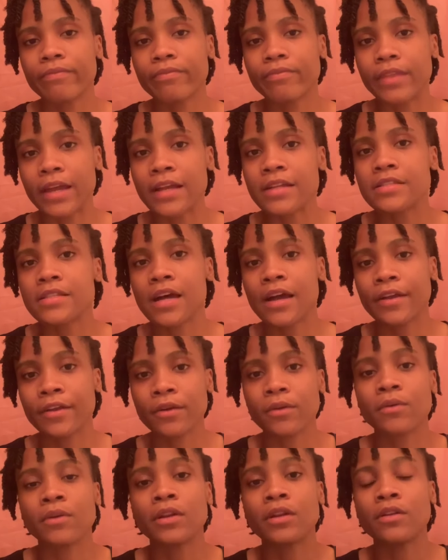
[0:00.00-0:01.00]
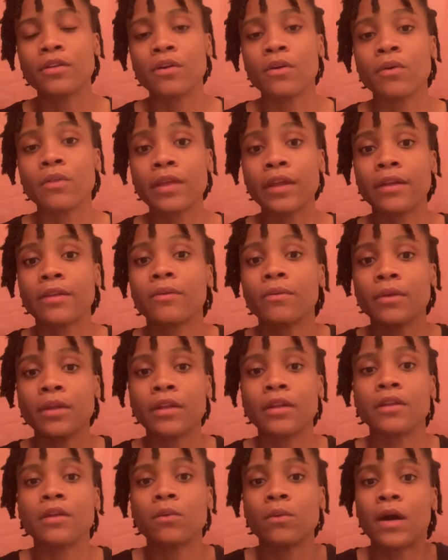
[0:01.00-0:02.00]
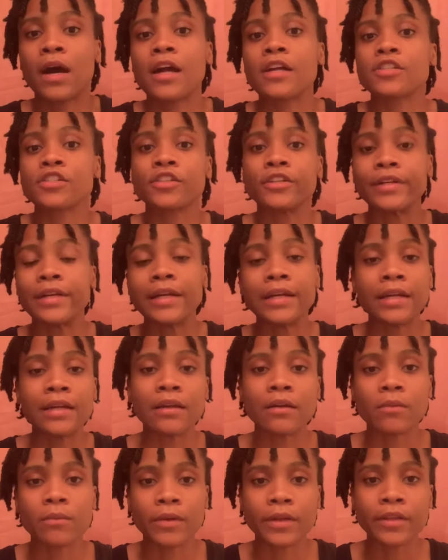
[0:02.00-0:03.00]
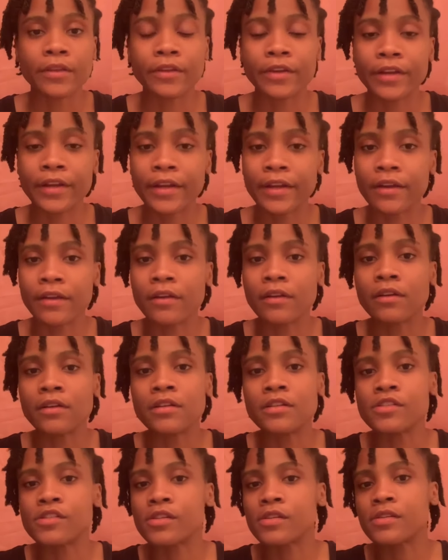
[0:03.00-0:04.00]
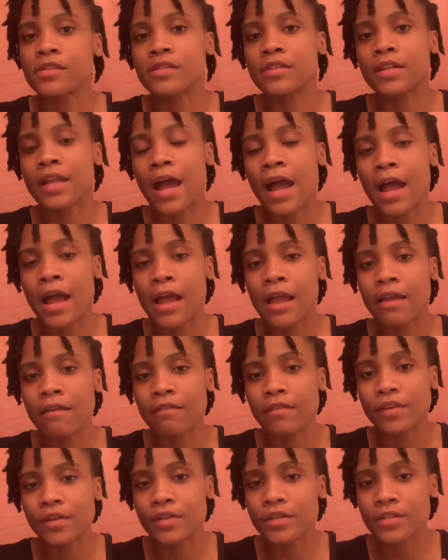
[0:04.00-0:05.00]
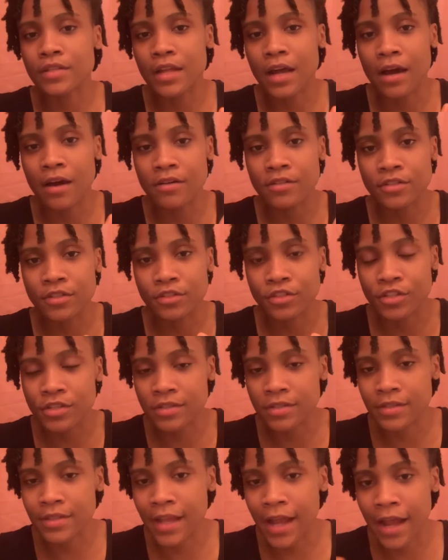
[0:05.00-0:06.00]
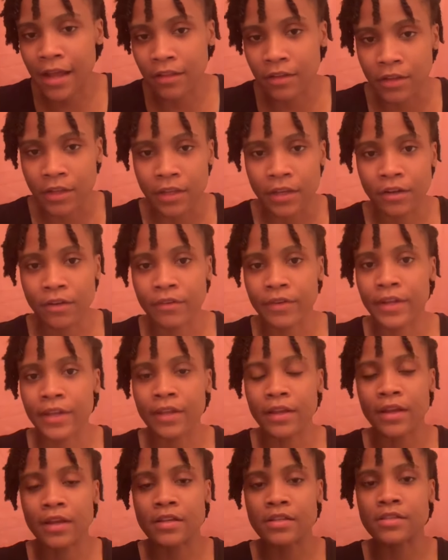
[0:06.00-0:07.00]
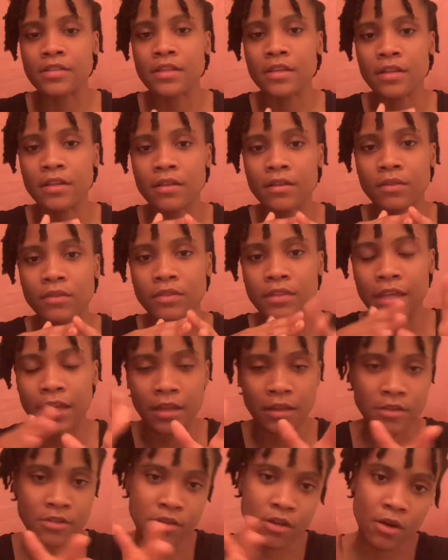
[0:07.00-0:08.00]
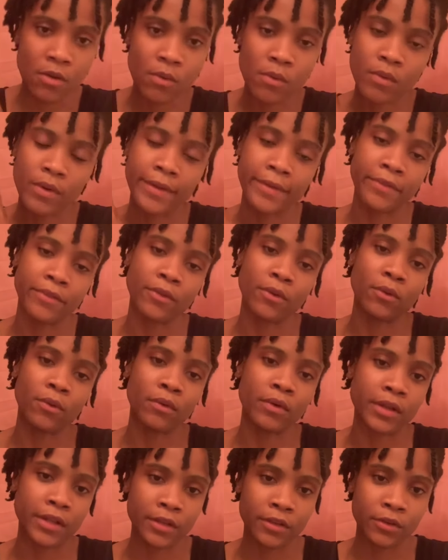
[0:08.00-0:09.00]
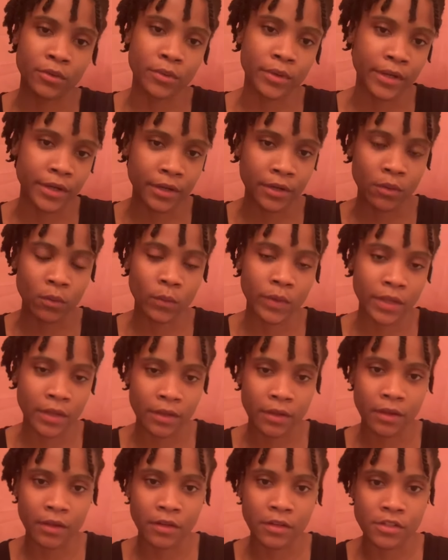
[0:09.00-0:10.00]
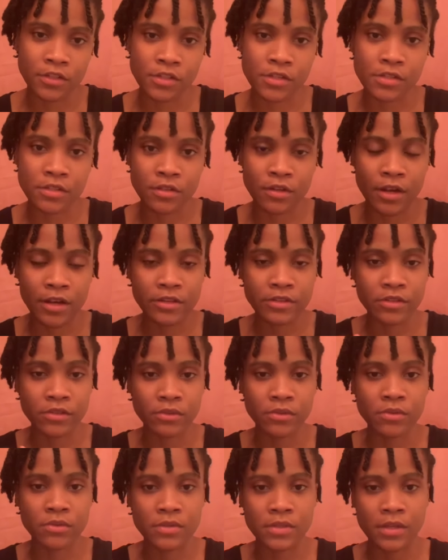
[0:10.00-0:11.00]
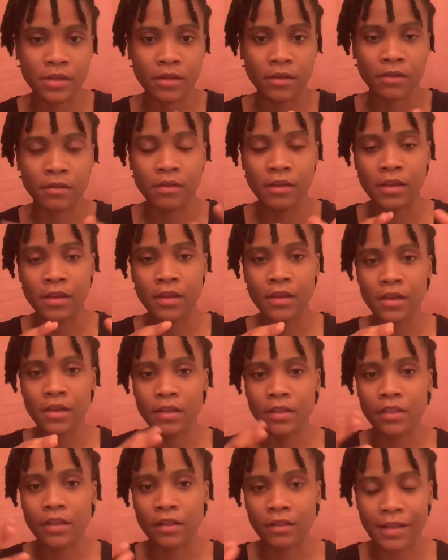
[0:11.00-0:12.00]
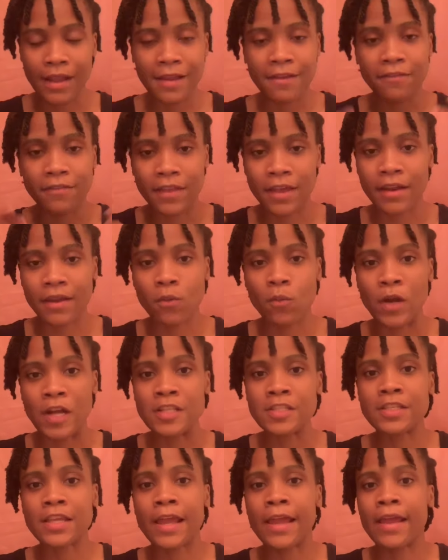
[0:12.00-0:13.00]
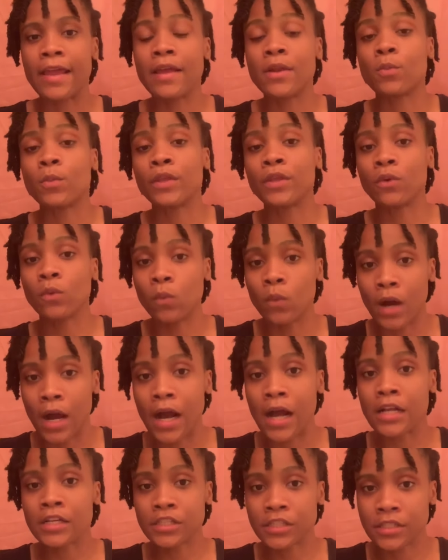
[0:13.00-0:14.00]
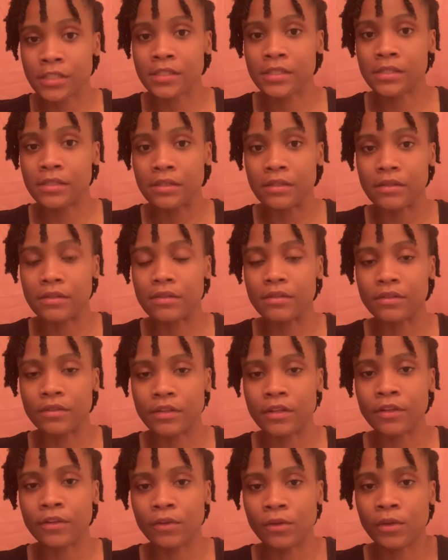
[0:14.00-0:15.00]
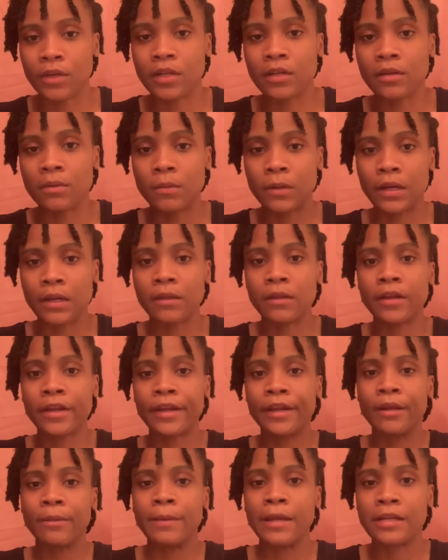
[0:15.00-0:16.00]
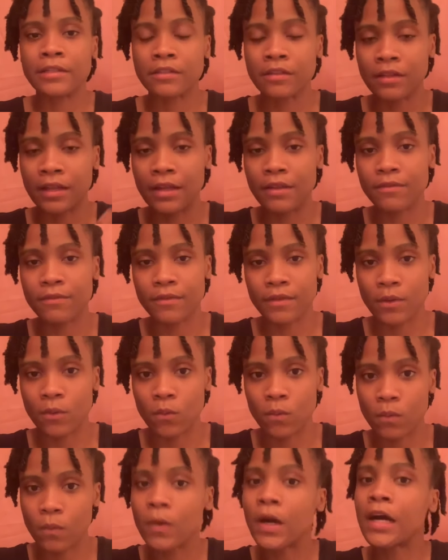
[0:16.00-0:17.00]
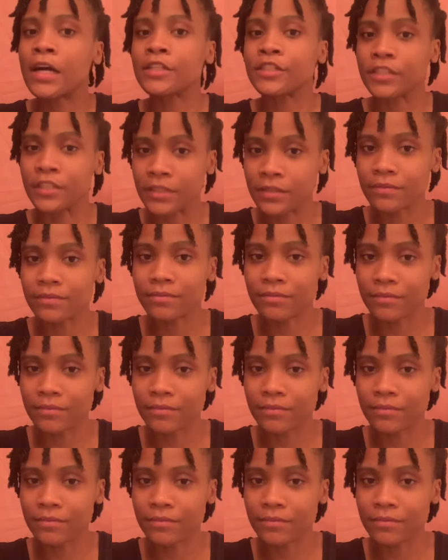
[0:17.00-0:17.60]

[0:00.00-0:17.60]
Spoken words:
that's how you're going to know that you need to wash your hair, when your hair is just not, your styles are just not looking great as the days go on during the week, and it just starts losing the life that it once had when you washed it. Then you need to bring your hair back to life and wash it.